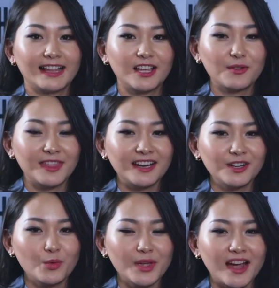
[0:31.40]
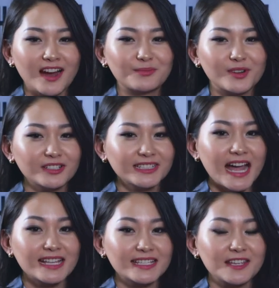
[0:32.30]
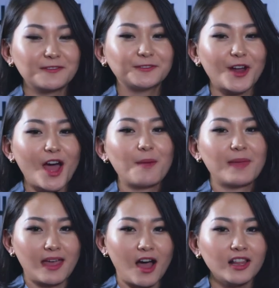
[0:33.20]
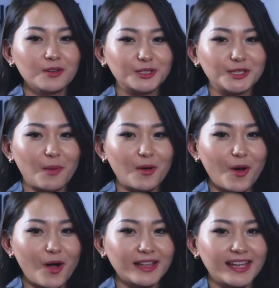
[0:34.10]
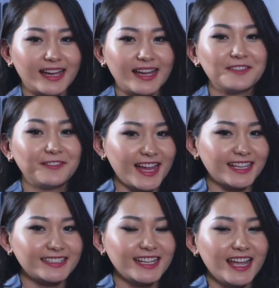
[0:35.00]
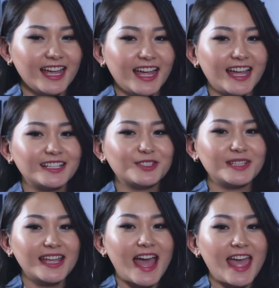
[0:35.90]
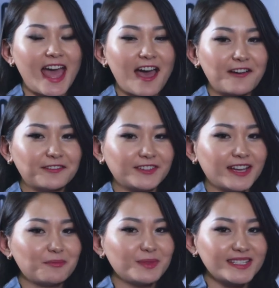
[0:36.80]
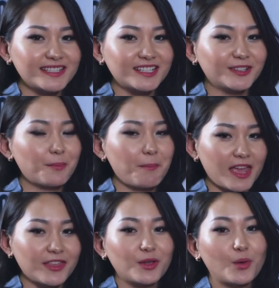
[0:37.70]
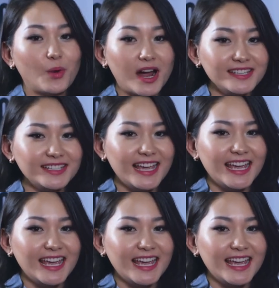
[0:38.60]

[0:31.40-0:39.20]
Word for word: Hello there, we are broadcasting from Hollywood in Mongolia event. And today I have uh, Mr. Matthew White.